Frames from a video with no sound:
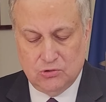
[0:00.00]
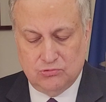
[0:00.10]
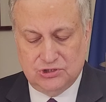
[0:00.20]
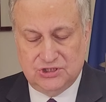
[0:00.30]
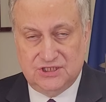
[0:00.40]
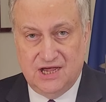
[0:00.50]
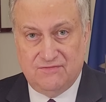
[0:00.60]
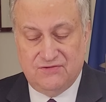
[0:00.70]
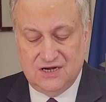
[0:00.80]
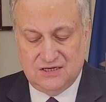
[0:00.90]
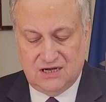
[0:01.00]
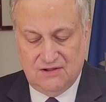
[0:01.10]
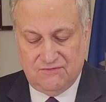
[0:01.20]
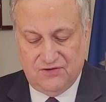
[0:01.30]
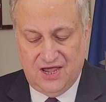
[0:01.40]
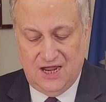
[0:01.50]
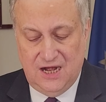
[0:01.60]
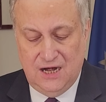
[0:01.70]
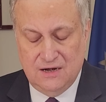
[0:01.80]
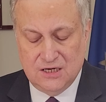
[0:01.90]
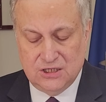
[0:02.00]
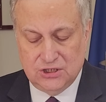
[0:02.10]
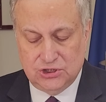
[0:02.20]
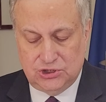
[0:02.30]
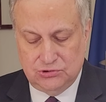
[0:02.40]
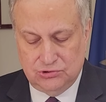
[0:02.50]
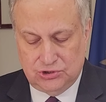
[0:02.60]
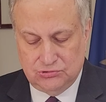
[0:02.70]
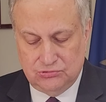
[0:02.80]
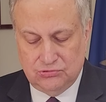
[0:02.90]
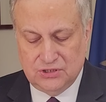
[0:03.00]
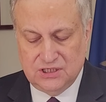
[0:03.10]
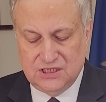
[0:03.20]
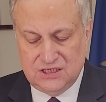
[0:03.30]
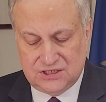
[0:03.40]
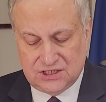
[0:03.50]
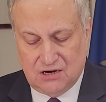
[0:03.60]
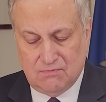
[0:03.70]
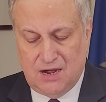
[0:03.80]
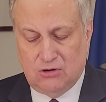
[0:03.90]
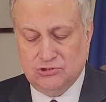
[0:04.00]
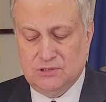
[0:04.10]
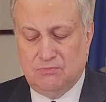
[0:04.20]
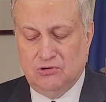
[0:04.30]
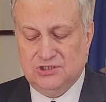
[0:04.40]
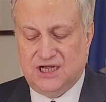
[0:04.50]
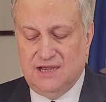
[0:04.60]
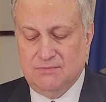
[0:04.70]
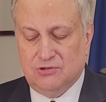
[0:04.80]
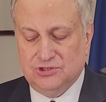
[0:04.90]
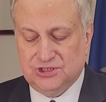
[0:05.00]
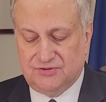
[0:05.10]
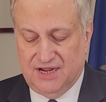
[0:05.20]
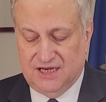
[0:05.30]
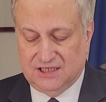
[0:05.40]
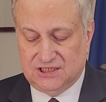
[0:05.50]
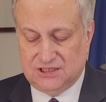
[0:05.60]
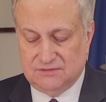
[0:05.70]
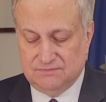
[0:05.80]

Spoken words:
would definitely fail due to insurmountable time constraints.